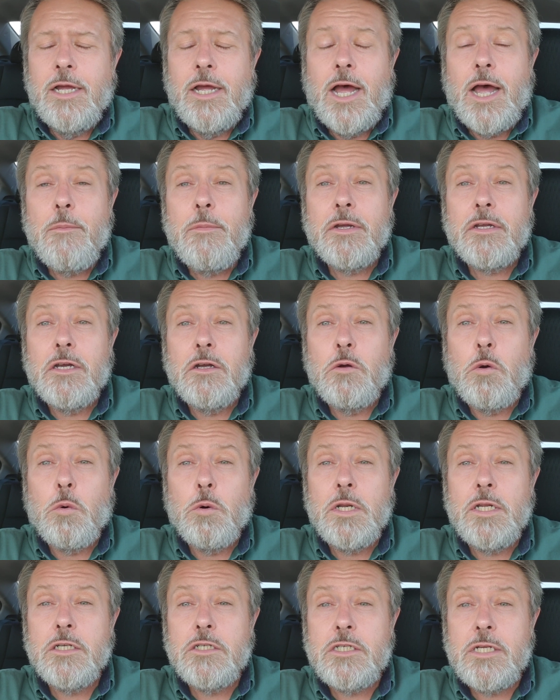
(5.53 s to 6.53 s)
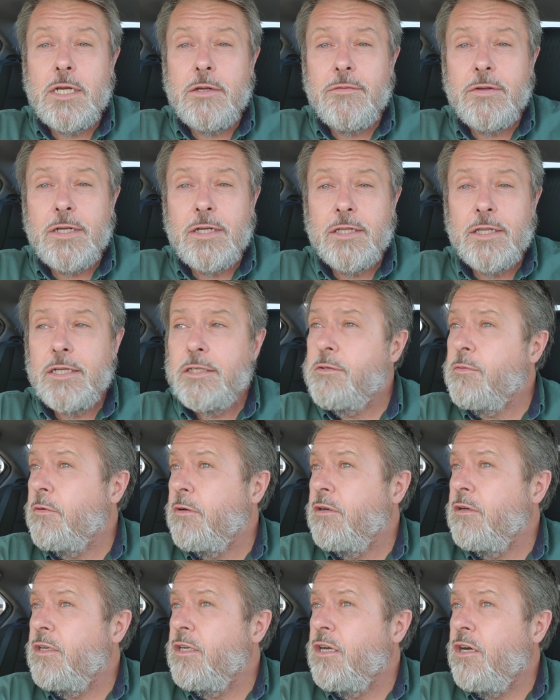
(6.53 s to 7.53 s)
I'm at Concordia Chevy. That's
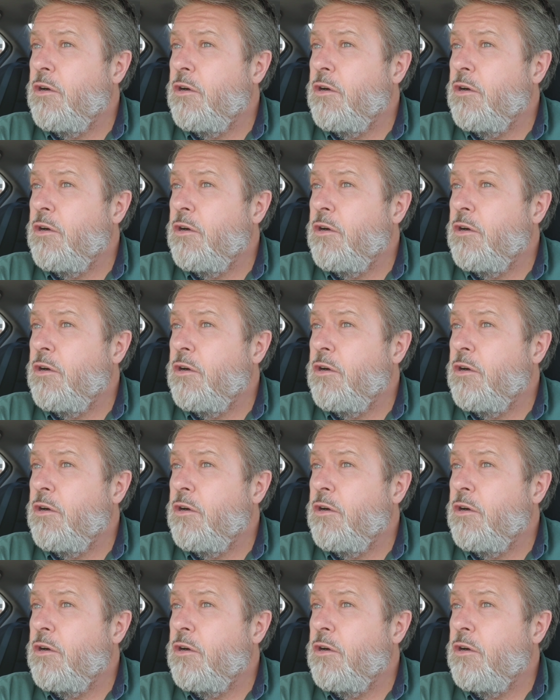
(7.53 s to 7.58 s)
where you